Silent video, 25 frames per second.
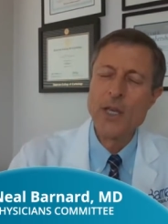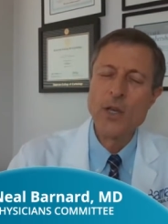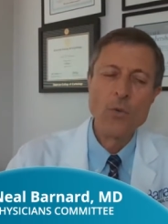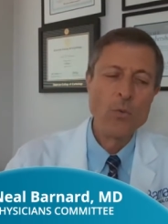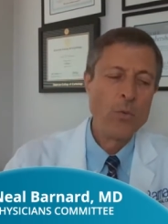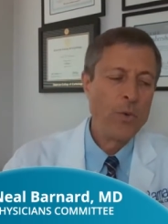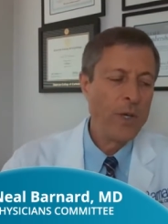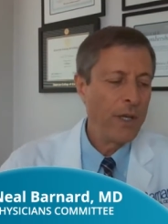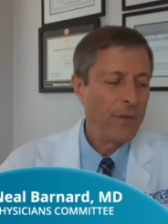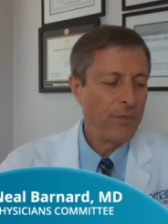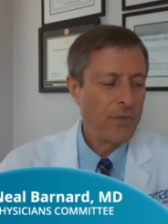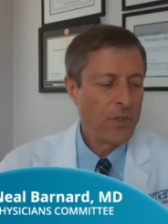
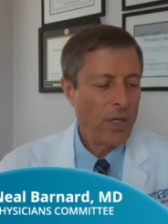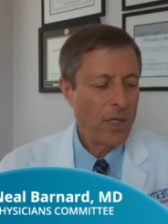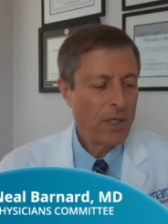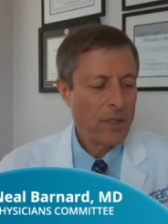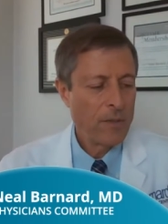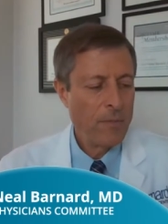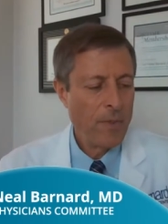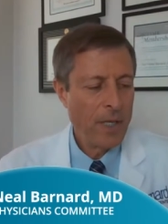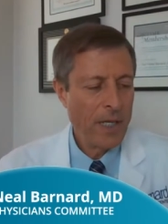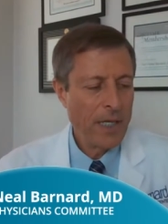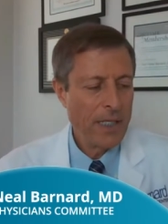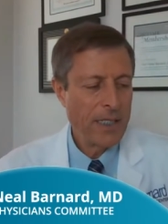We have talked
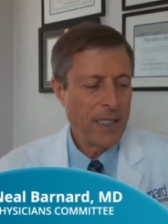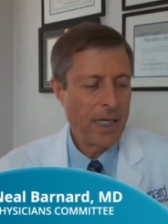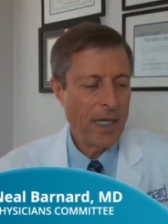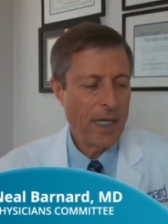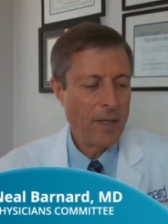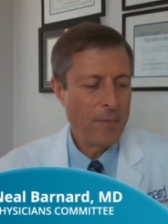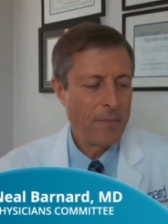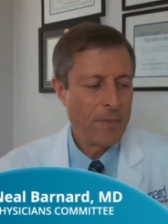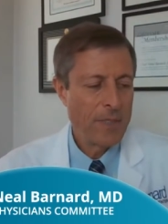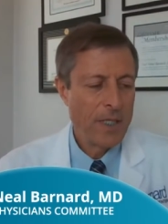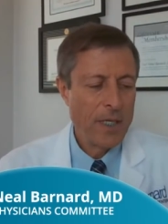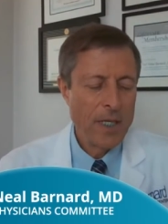many
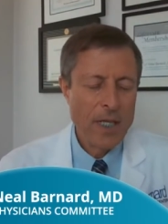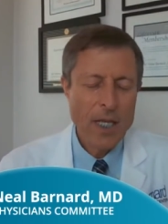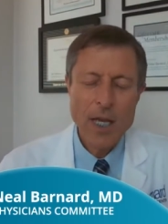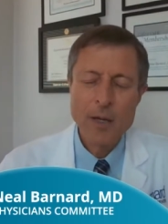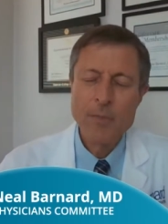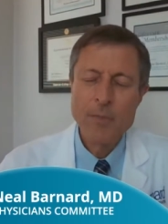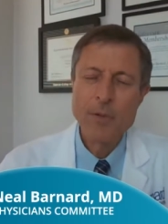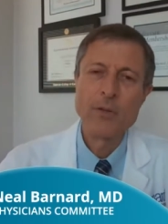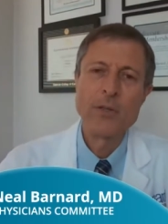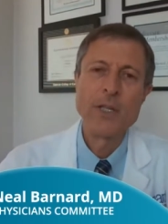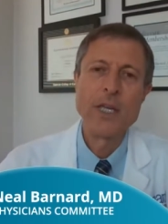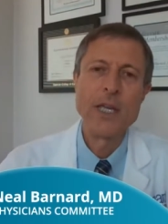times
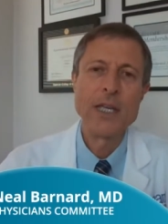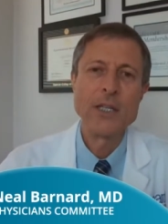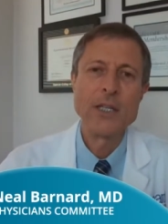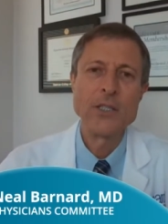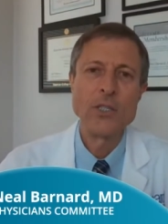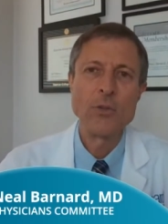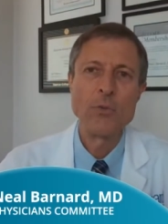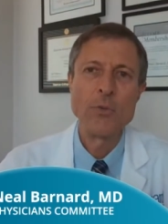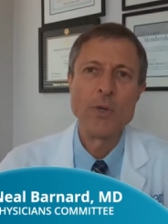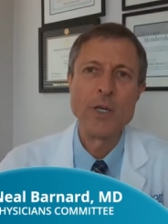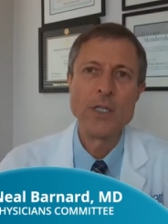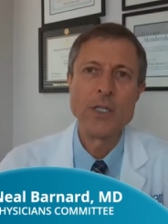about
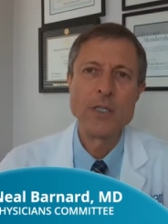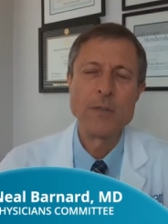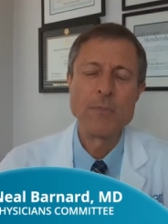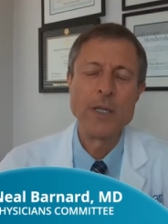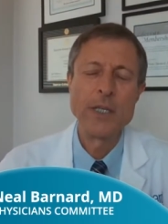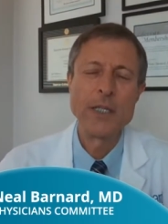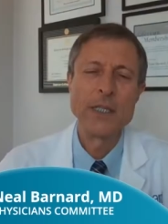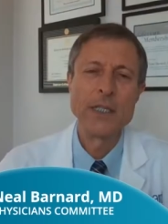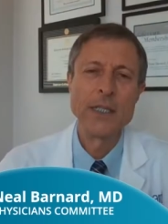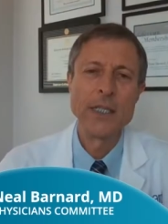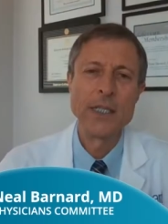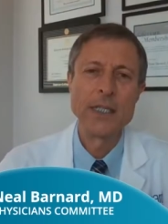cancer rates
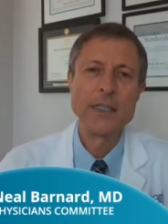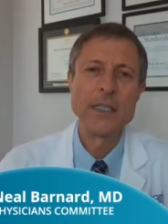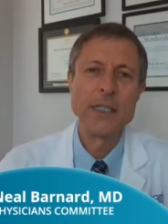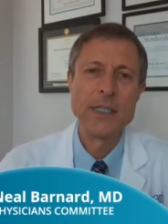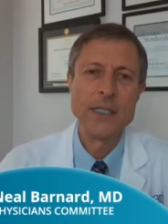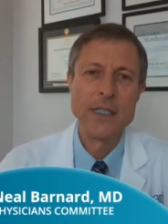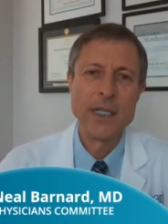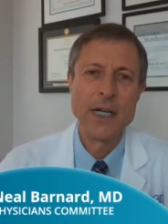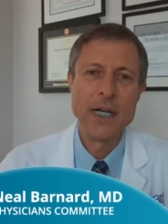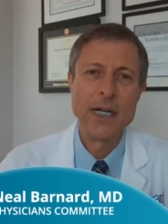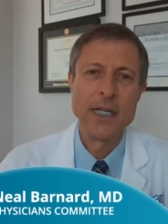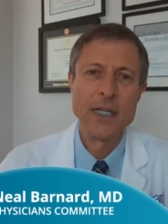being linked to
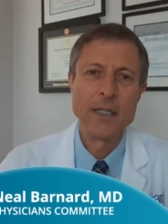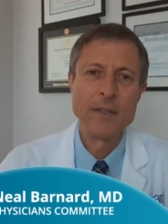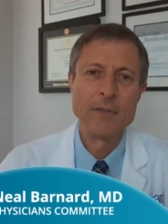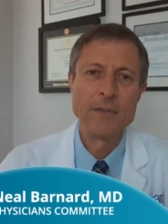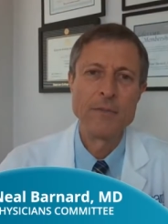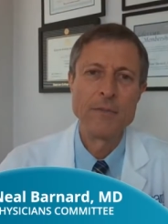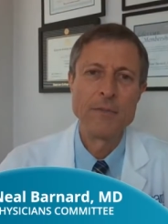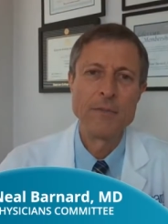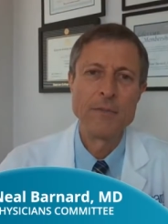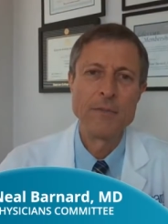diet.